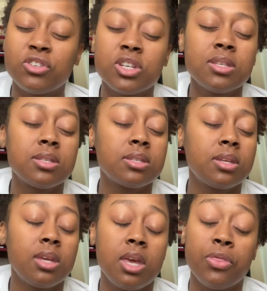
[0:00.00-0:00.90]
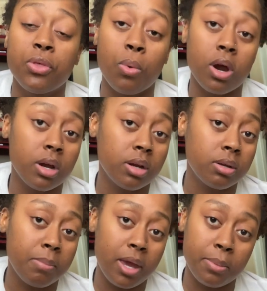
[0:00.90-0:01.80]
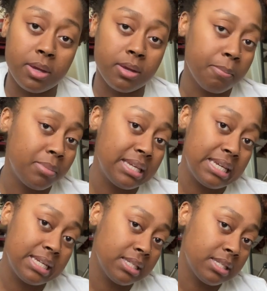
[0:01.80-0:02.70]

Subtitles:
Just get the word, baby, please.